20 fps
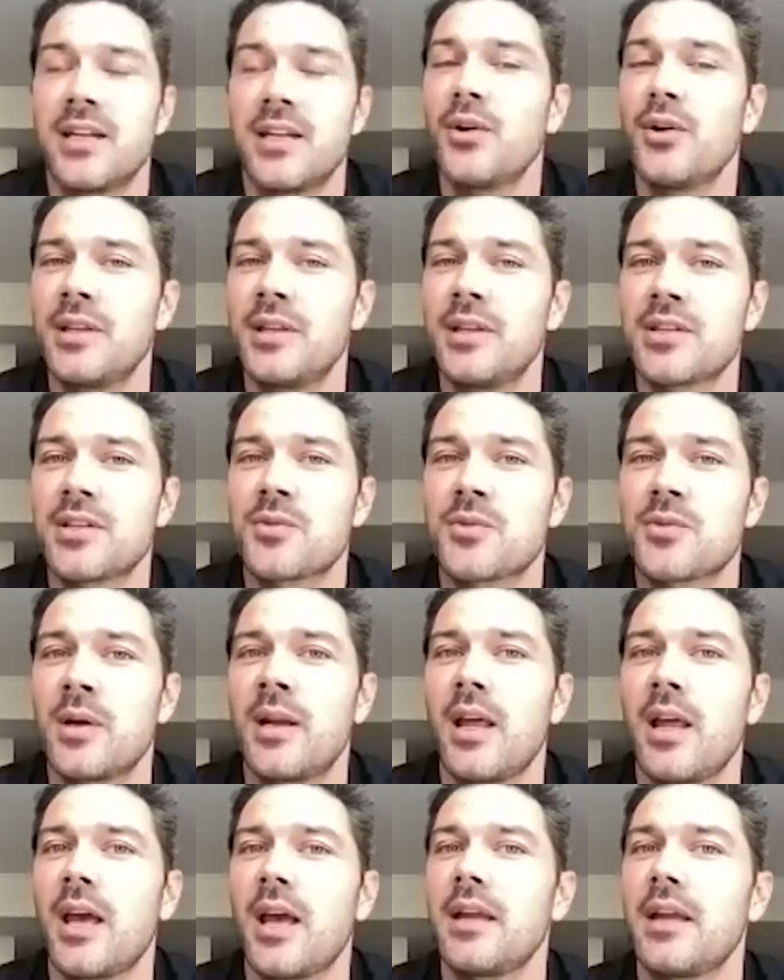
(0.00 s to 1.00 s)
That there's a
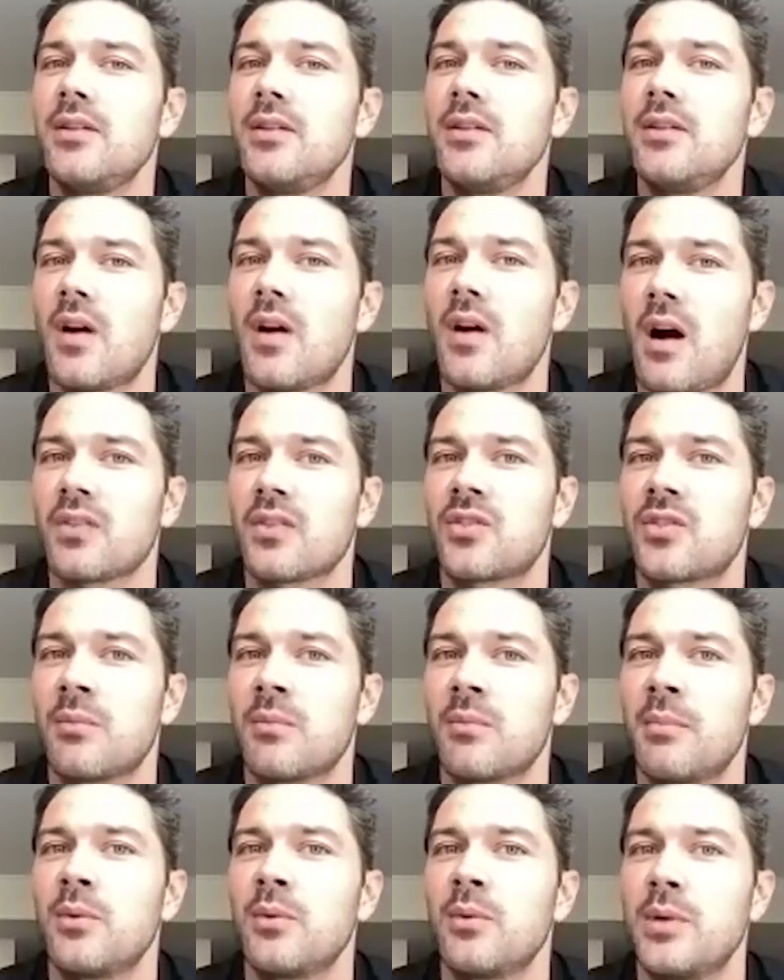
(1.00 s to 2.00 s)
kiddo in this one, and
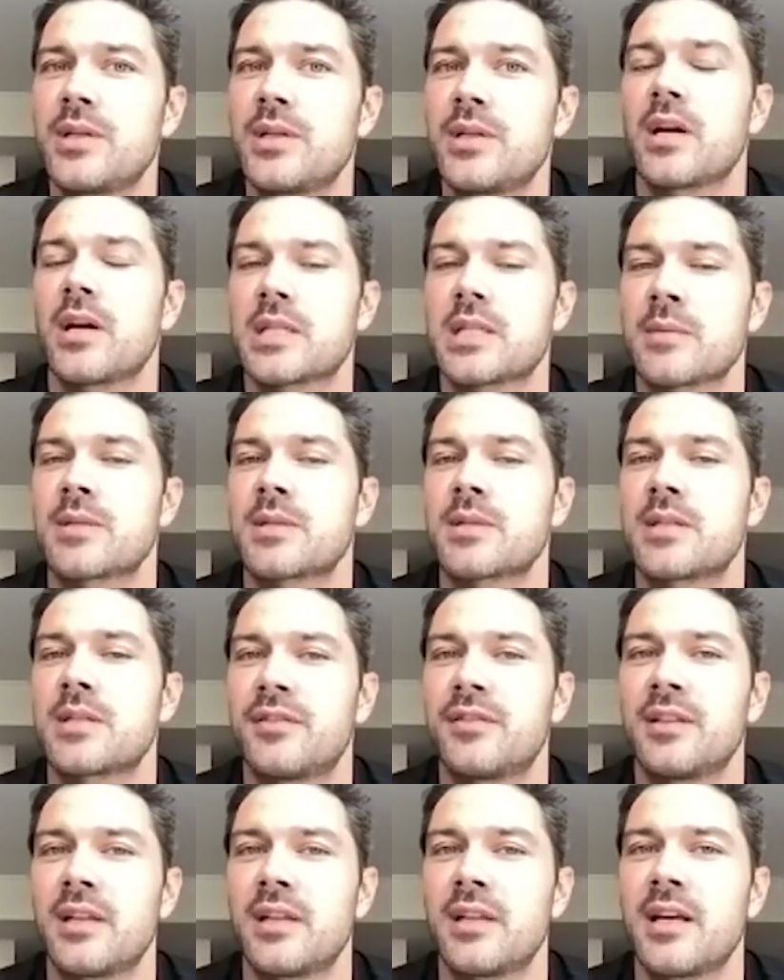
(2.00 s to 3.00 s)
he's awesome. And we
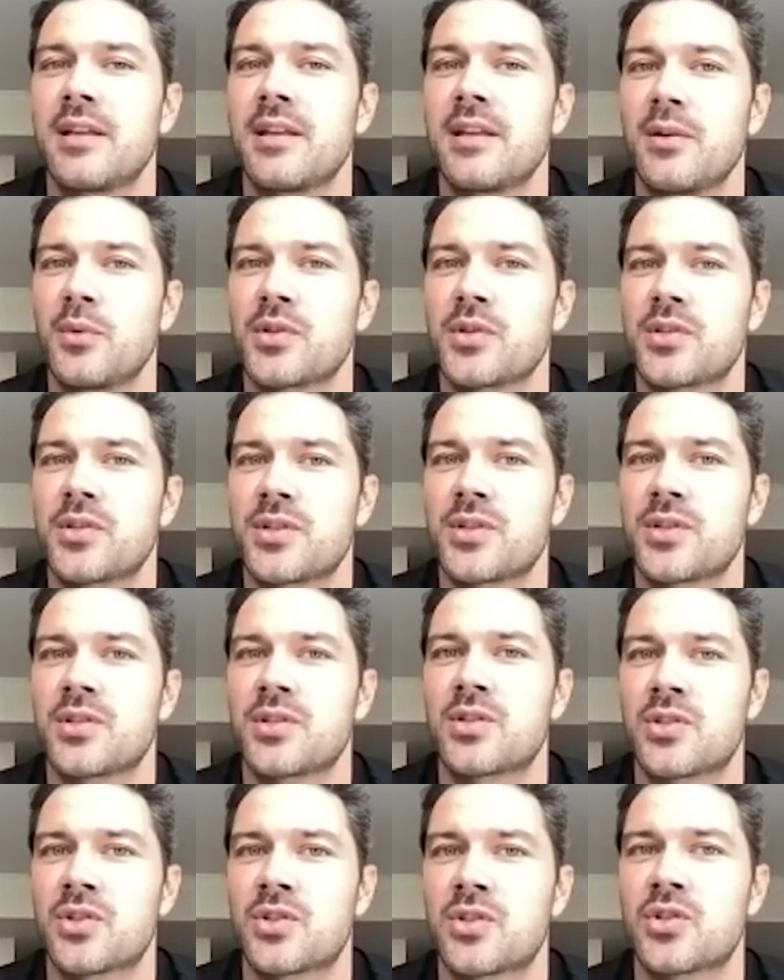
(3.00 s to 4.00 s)
shot some stuff today that
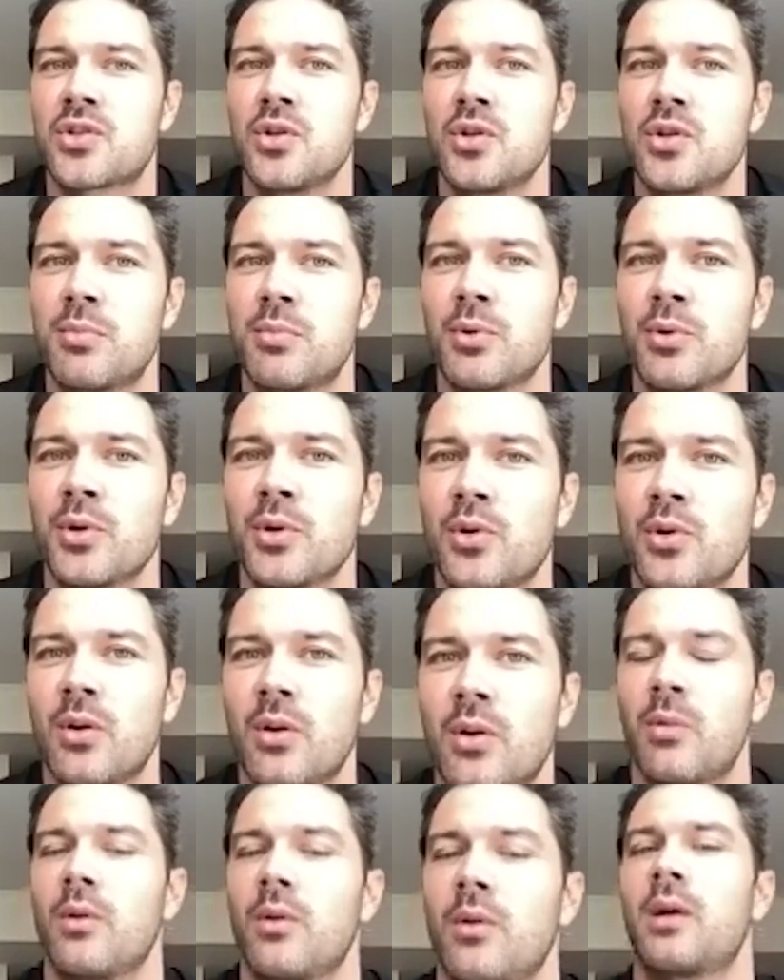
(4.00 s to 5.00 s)
was super
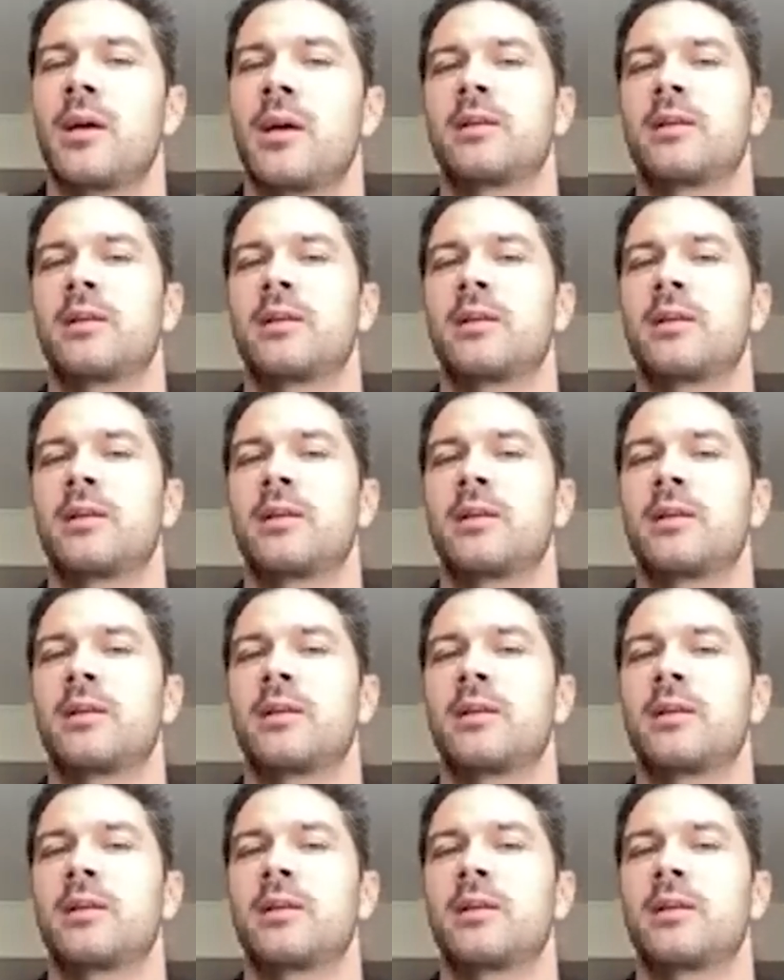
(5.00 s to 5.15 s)
adorable.